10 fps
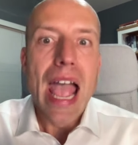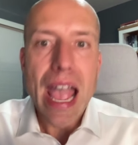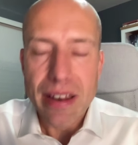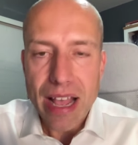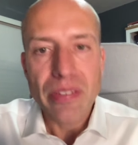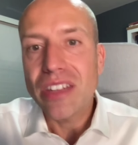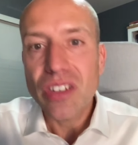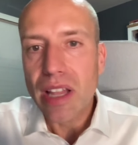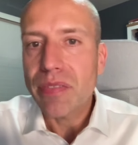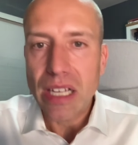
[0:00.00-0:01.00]
and now they
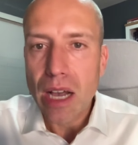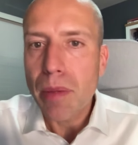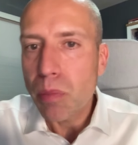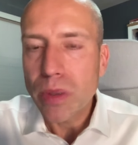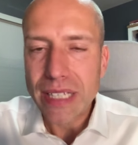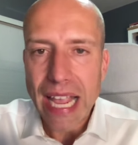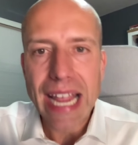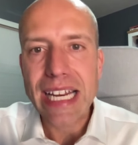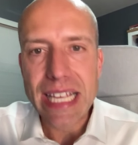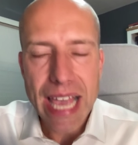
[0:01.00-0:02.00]
still have to come up with the
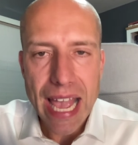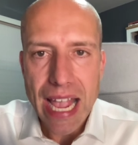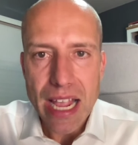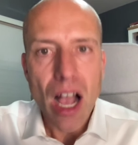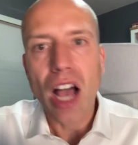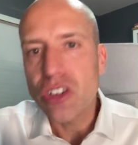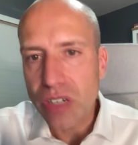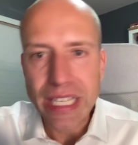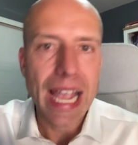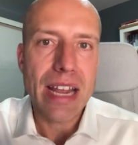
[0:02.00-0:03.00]
$80K,
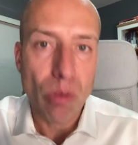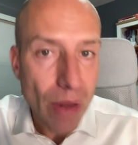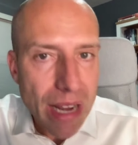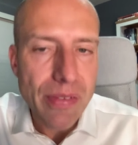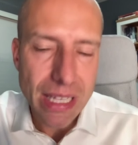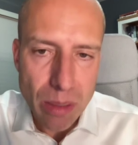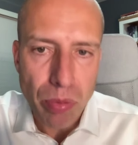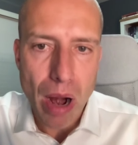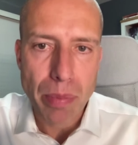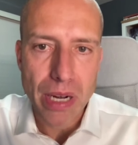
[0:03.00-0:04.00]
$100K to renovate the
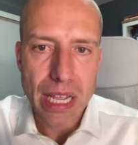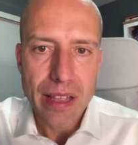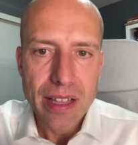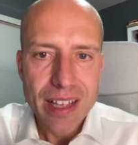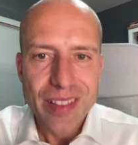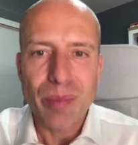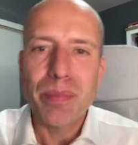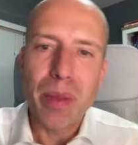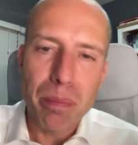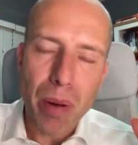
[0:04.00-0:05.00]
property.
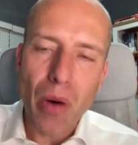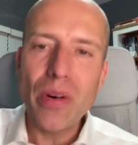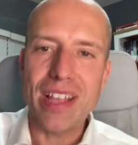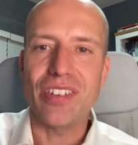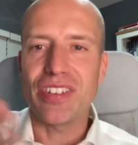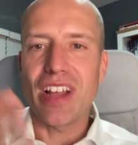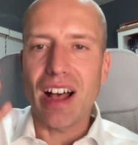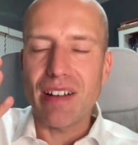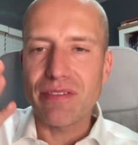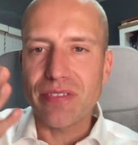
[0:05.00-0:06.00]
The bonus
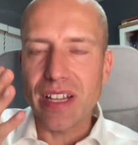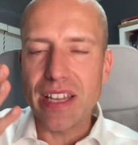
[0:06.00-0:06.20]
of